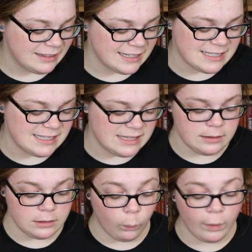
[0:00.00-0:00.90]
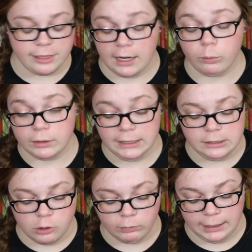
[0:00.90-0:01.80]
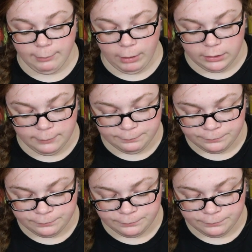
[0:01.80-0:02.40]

that's the one thing I really don't like about it.